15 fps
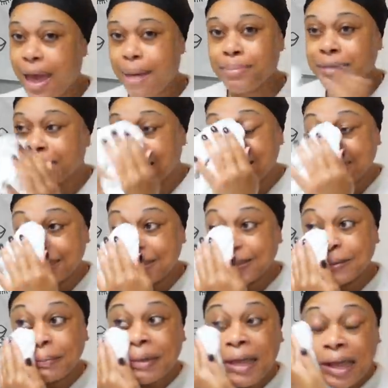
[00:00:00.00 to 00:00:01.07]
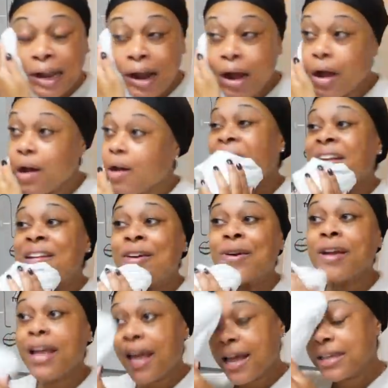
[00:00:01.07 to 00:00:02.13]
appetizing to me at all. I know
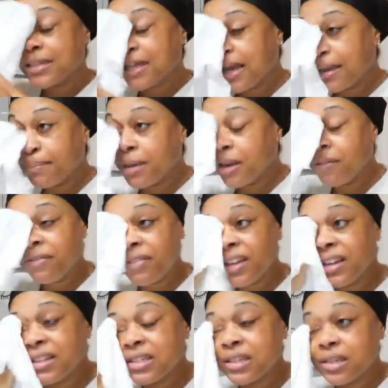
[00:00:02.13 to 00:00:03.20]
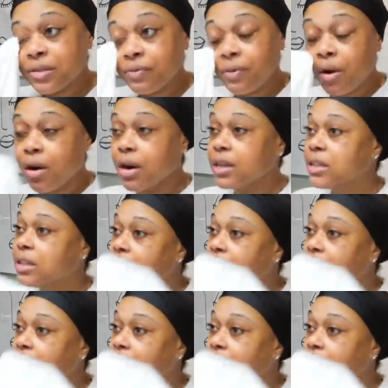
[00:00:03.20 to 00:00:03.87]
it has like benefits as far as